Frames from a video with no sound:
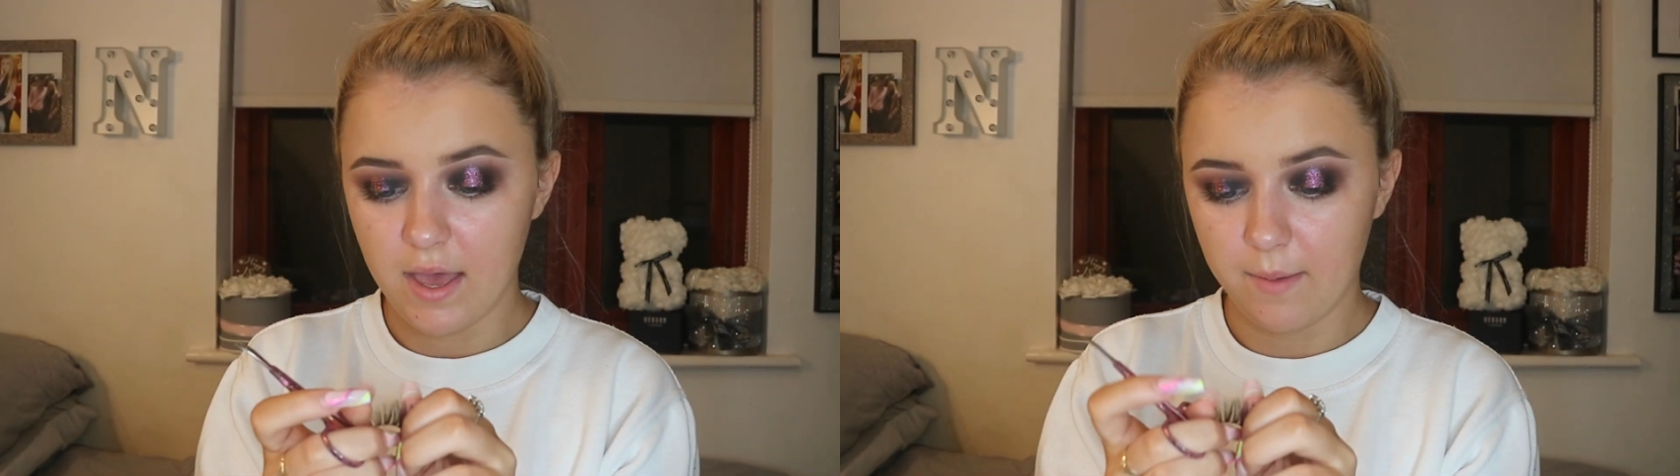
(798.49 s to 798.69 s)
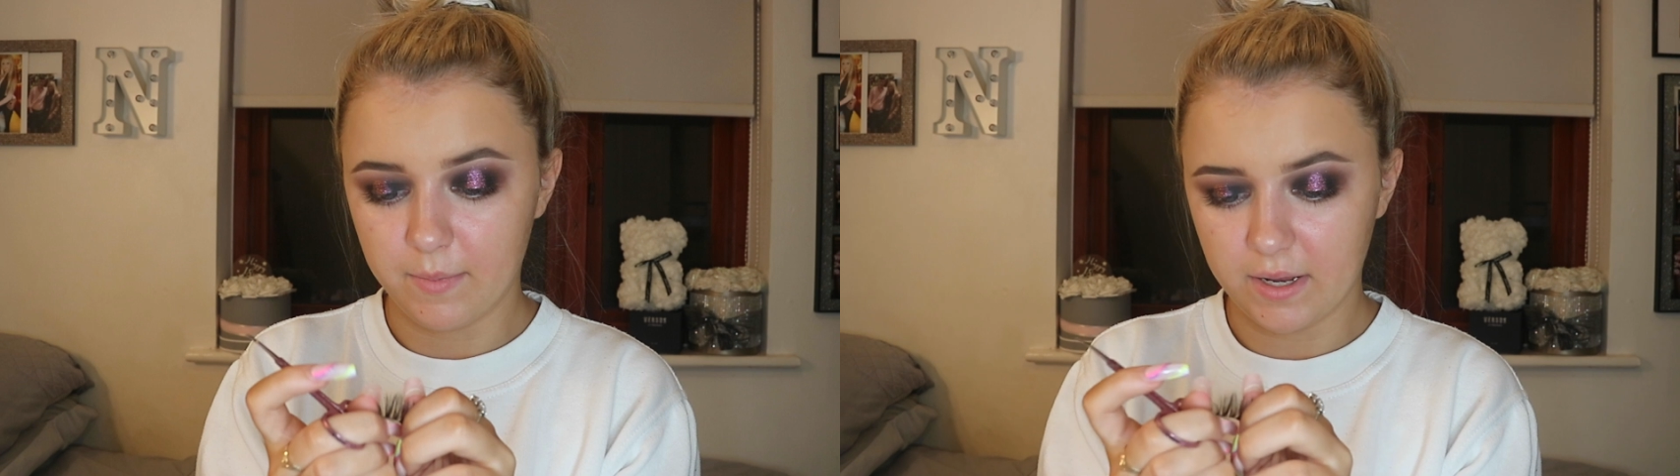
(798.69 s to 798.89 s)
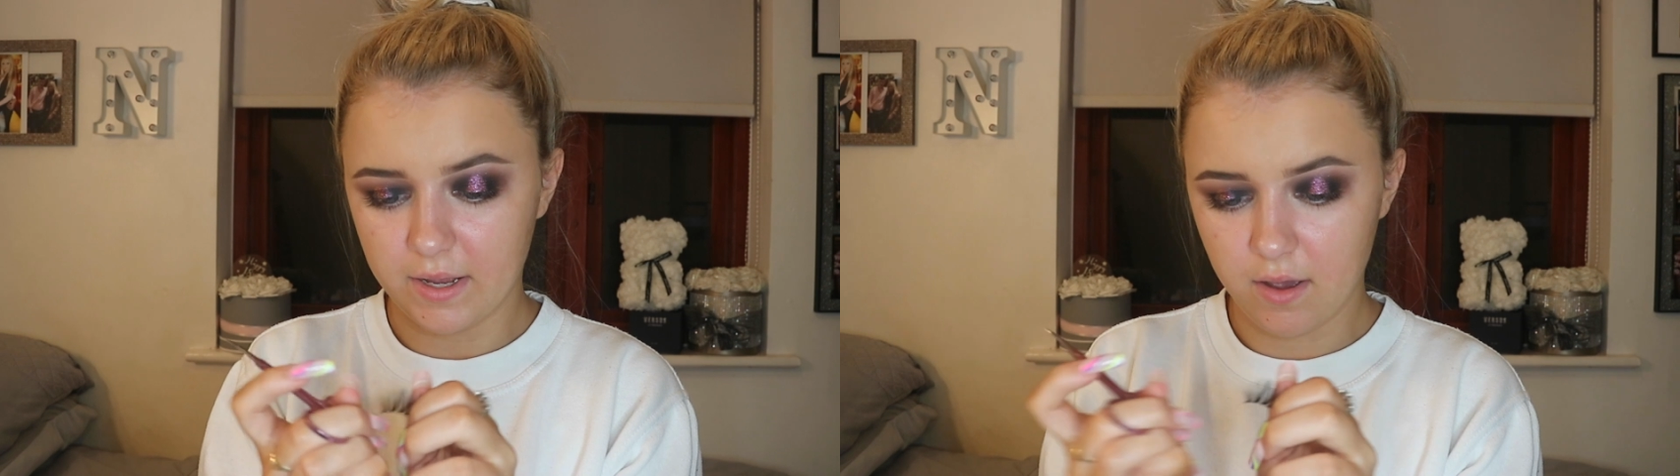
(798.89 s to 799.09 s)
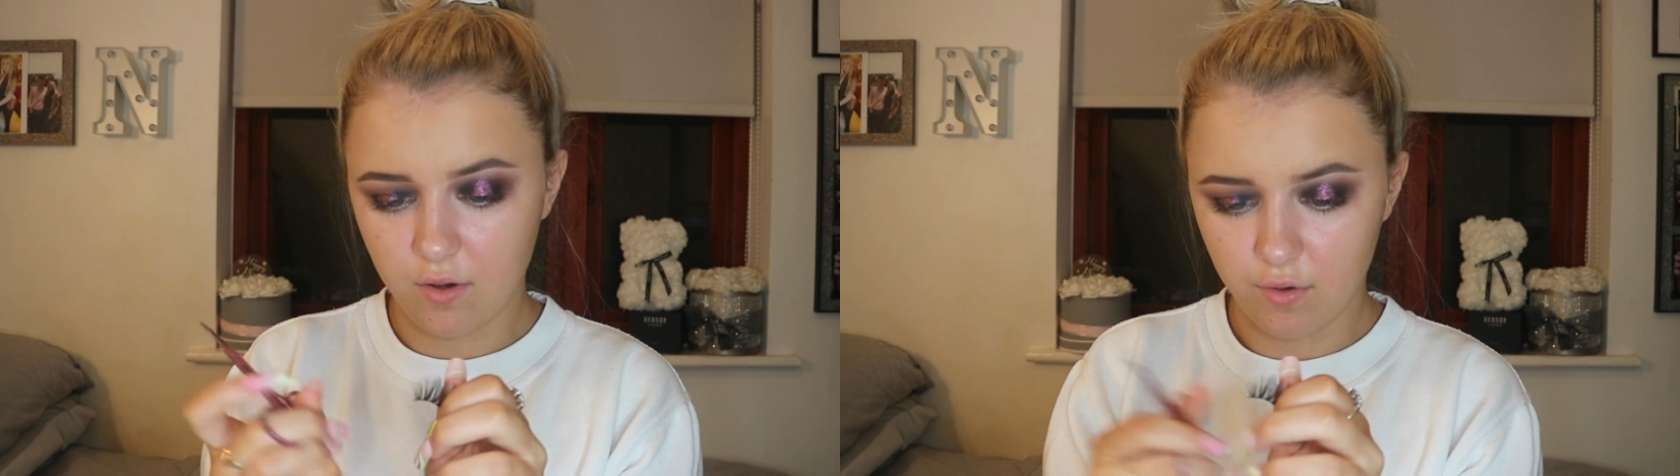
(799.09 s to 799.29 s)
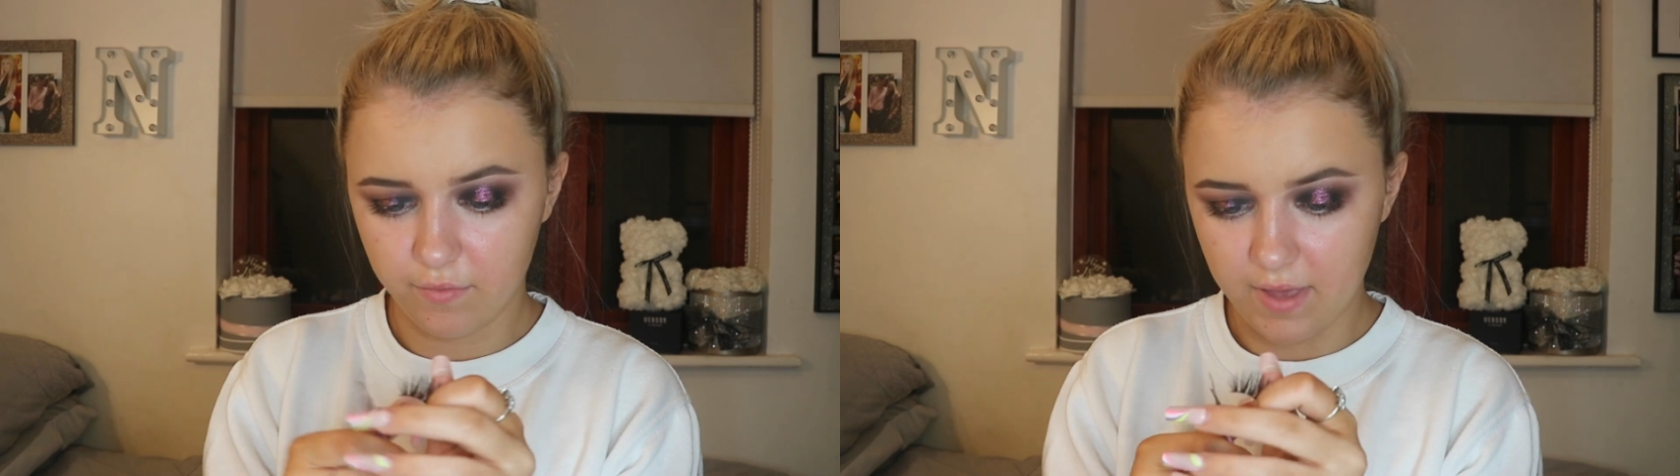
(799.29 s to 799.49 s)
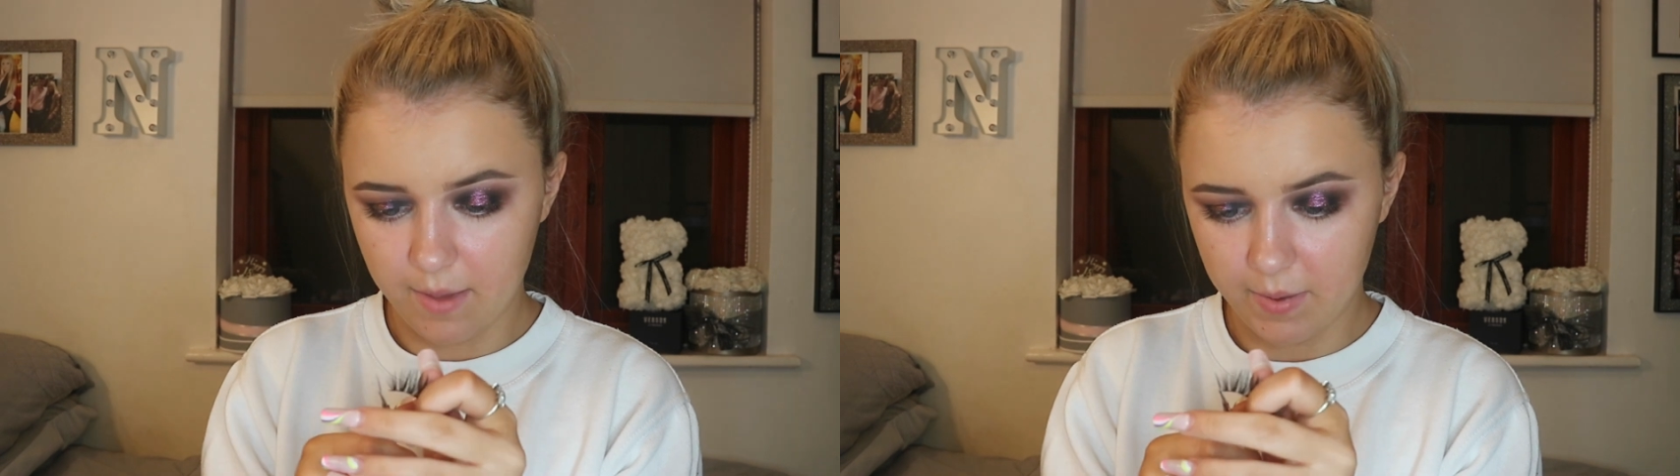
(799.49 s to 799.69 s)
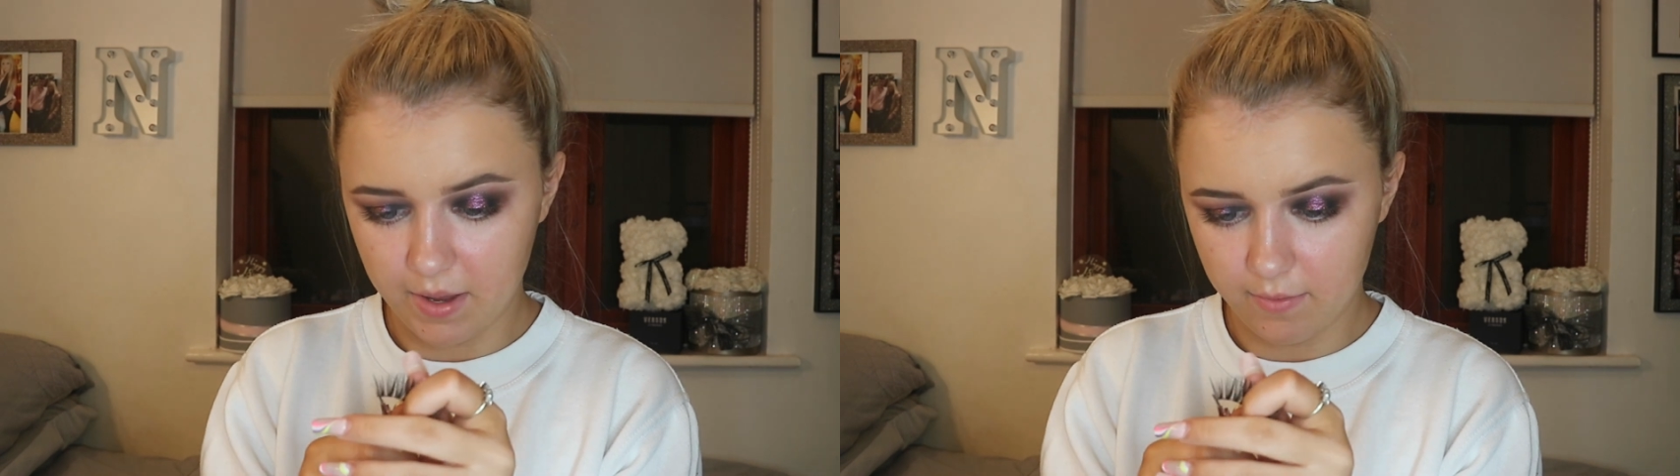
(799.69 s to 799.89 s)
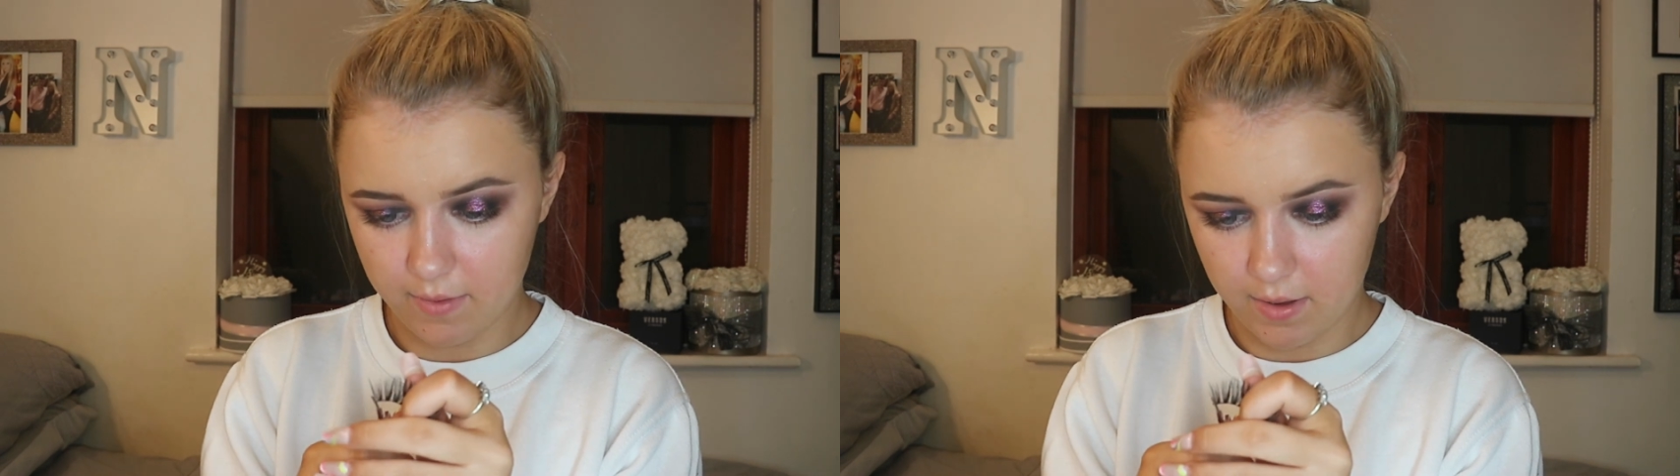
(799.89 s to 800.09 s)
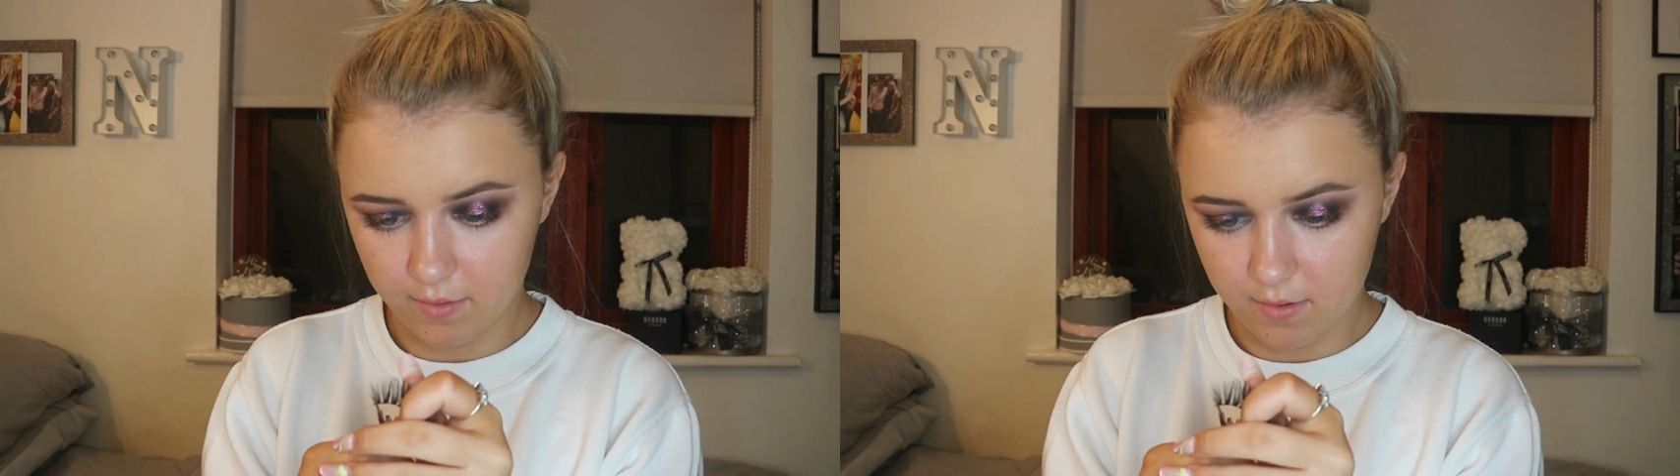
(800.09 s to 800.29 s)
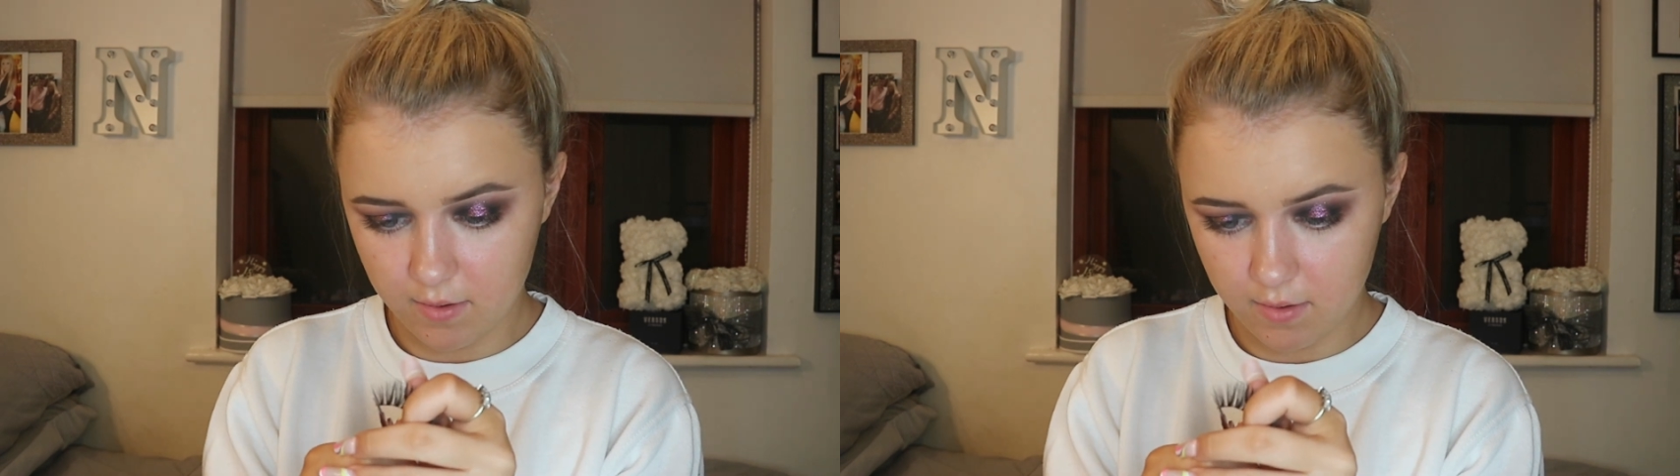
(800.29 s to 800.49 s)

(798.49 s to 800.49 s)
I'm gonna cut off that bit and then